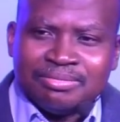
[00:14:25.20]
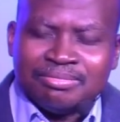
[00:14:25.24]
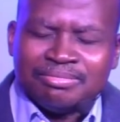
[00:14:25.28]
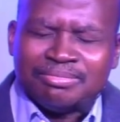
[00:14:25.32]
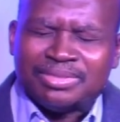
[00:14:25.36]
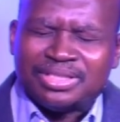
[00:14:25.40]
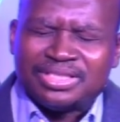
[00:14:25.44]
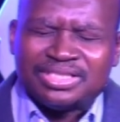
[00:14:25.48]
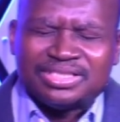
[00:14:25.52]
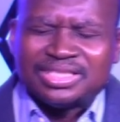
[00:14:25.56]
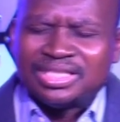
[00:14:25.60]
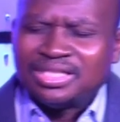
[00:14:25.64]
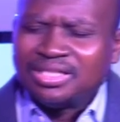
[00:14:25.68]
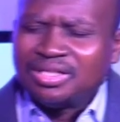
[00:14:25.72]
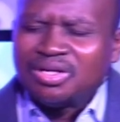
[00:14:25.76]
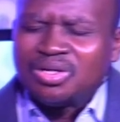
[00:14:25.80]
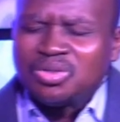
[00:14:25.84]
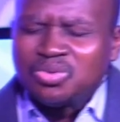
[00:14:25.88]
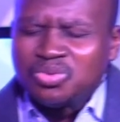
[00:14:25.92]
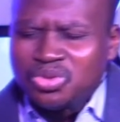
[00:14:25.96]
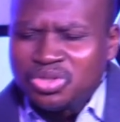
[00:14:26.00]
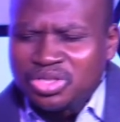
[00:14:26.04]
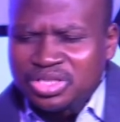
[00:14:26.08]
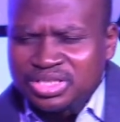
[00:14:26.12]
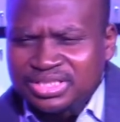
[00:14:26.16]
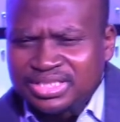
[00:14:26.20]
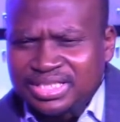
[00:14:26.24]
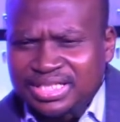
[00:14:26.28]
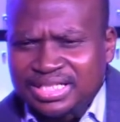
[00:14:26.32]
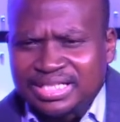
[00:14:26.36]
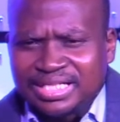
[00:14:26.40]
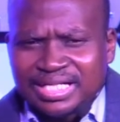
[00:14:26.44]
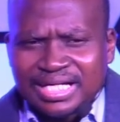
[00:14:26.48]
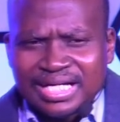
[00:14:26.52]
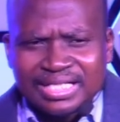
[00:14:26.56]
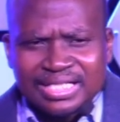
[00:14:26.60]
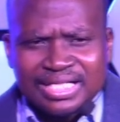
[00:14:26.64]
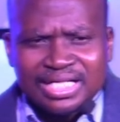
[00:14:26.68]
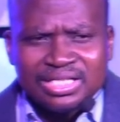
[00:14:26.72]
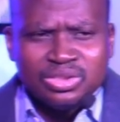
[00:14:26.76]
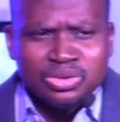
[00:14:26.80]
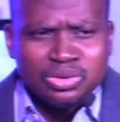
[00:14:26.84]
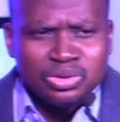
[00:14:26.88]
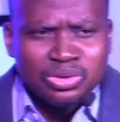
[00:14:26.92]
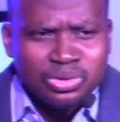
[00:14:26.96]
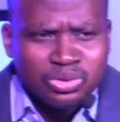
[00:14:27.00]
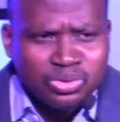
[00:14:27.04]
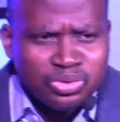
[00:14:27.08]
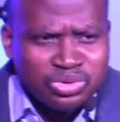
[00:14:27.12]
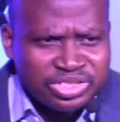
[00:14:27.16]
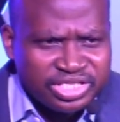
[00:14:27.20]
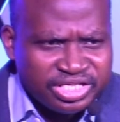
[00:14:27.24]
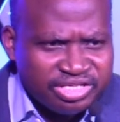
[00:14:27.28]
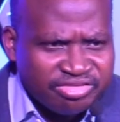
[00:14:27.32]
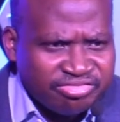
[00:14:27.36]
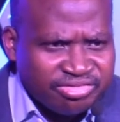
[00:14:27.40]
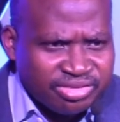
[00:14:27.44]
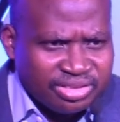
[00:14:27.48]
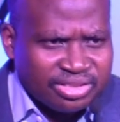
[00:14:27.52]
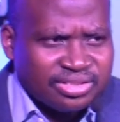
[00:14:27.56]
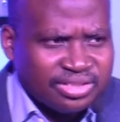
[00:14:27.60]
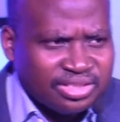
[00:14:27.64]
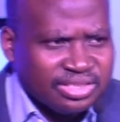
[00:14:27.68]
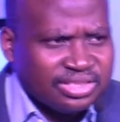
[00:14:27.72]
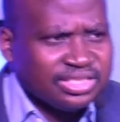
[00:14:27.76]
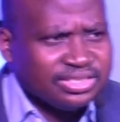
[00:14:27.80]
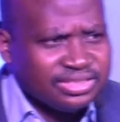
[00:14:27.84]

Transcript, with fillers: But it's a lot worse than that you lose everything.